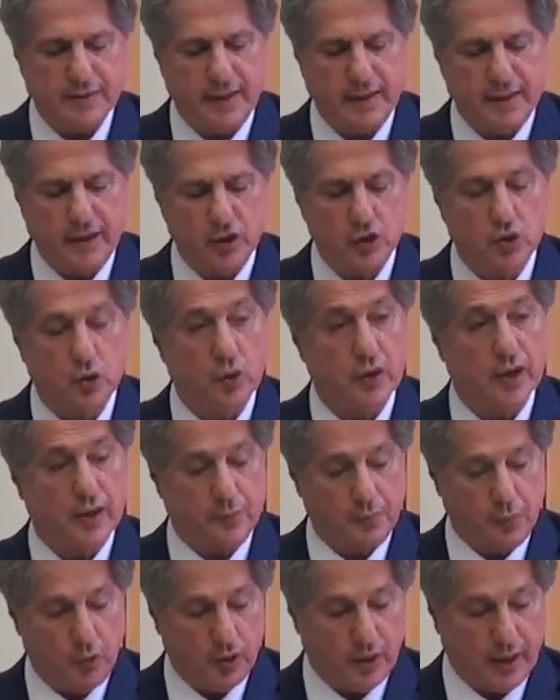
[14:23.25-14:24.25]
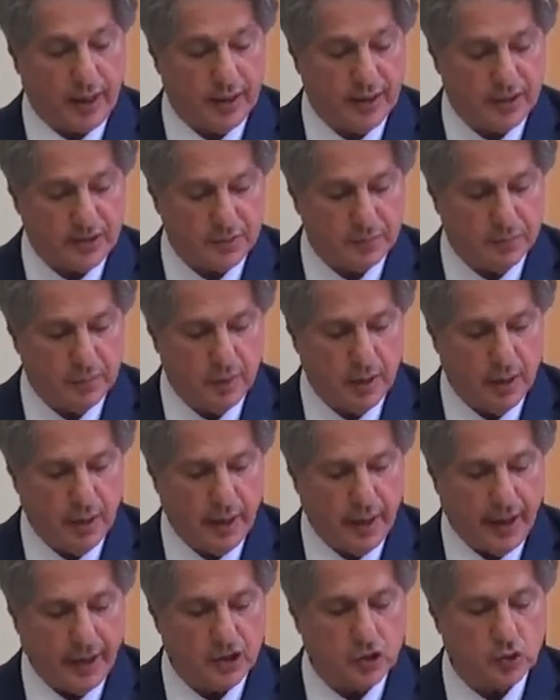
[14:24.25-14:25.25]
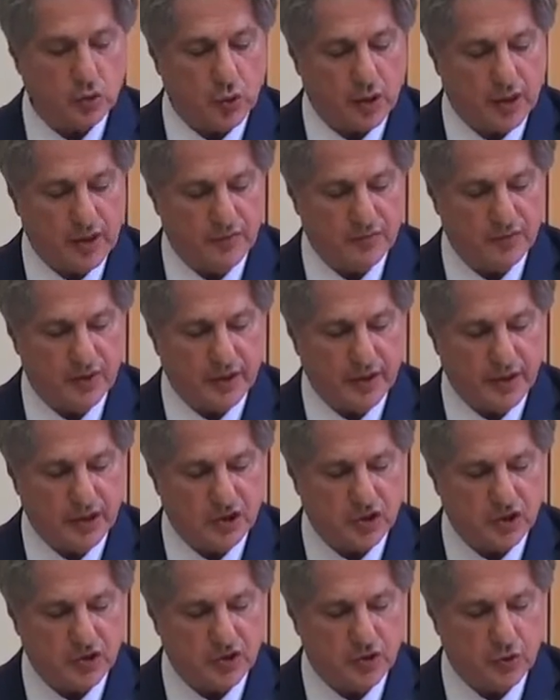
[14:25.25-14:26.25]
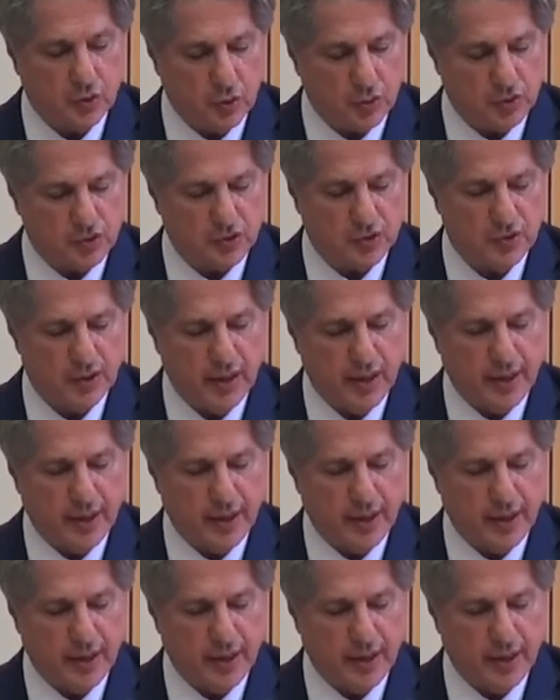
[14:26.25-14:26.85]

and ensuring pluralism is to give the region's youth